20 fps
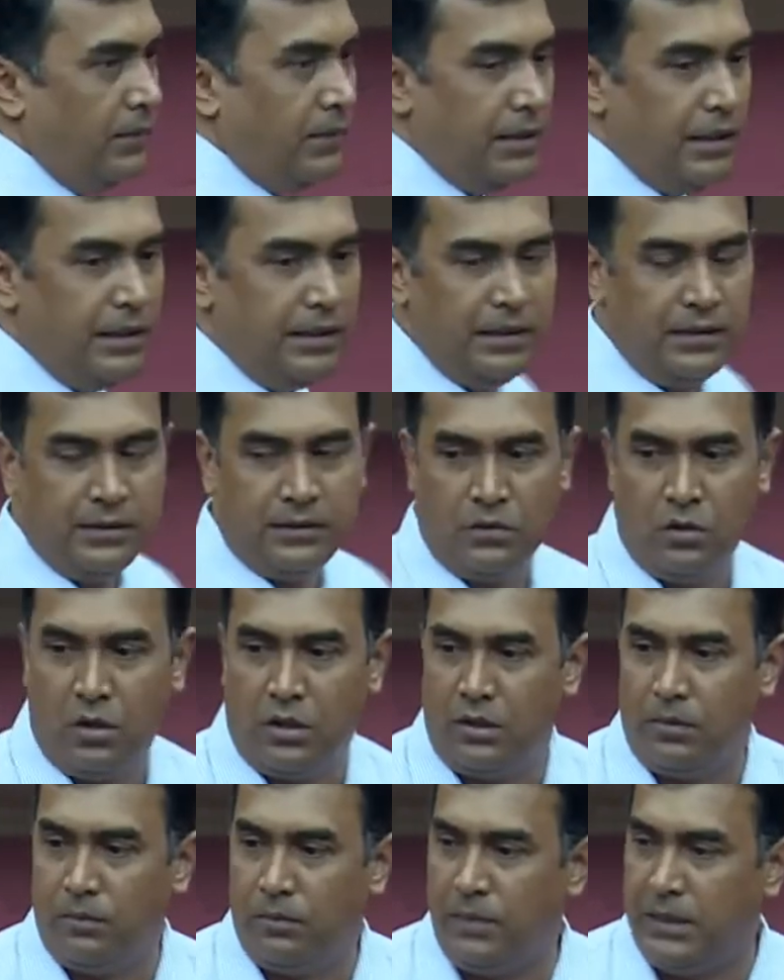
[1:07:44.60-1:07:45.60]
It is not
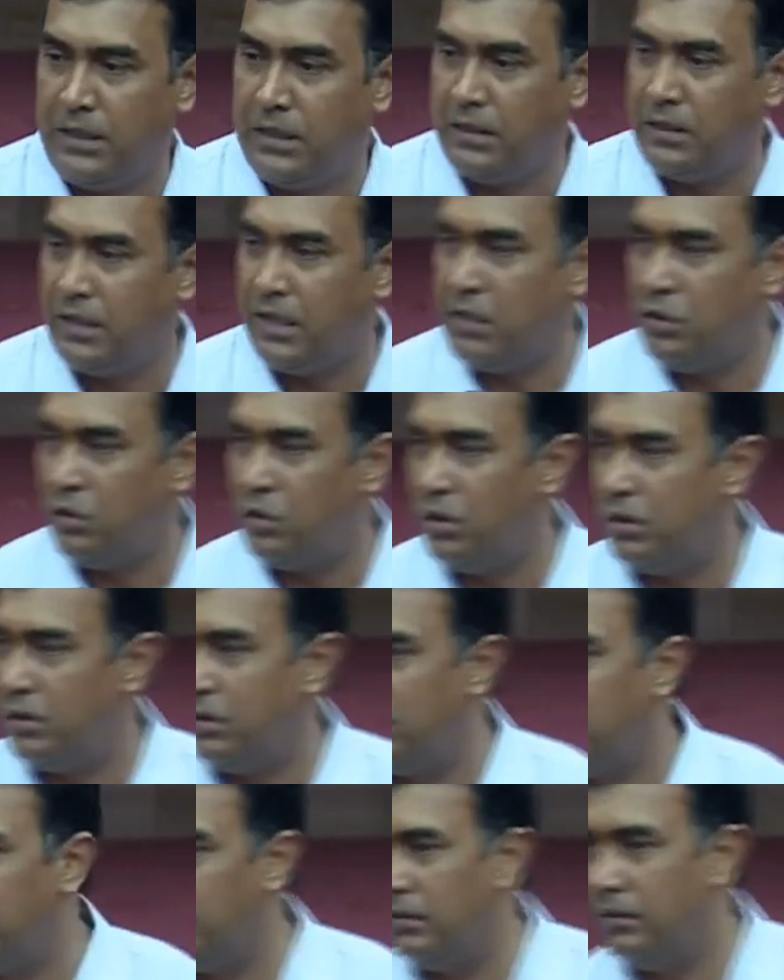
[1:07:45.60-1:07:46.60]
bigger than your,
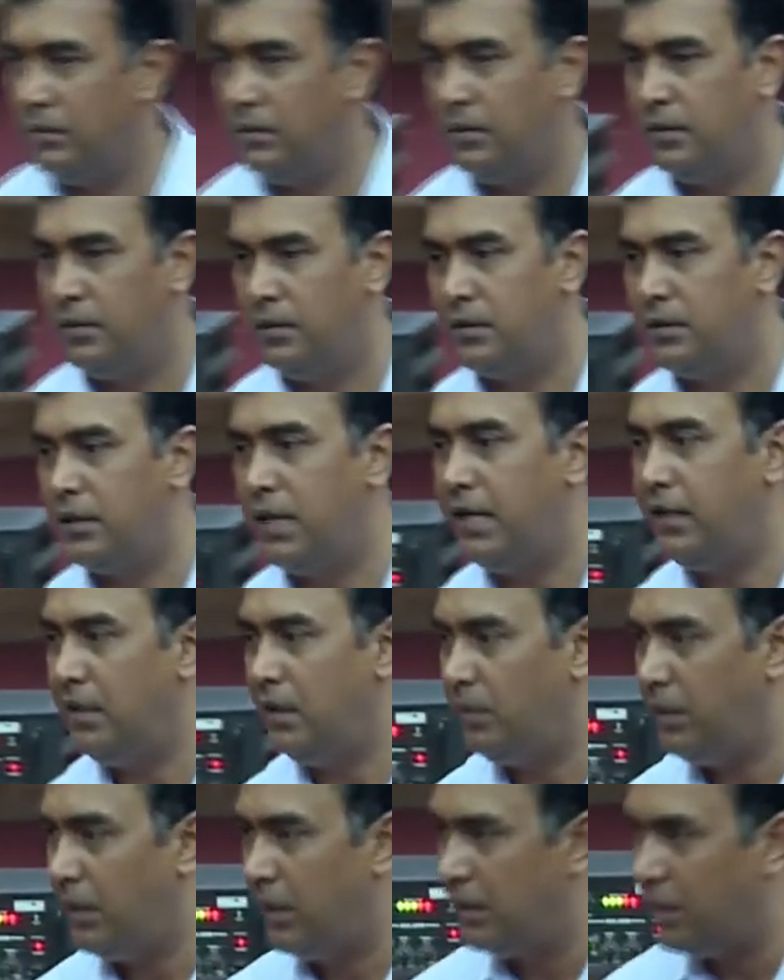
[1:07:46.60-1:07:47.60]
slightly
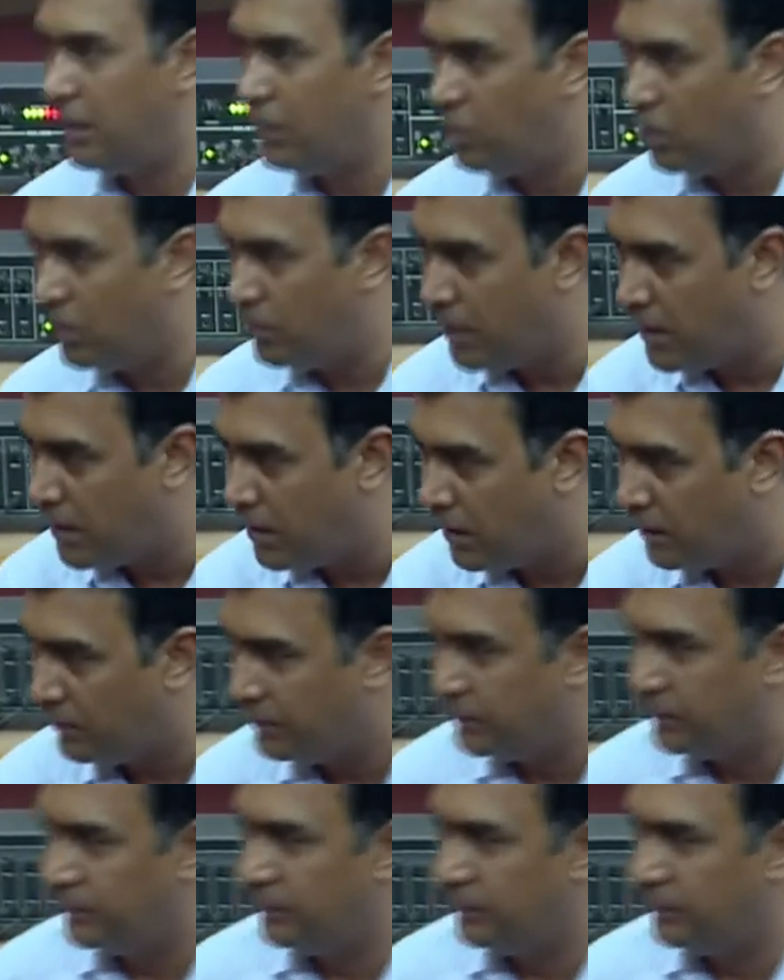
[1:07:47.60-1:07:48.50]
bigger than your pen drive.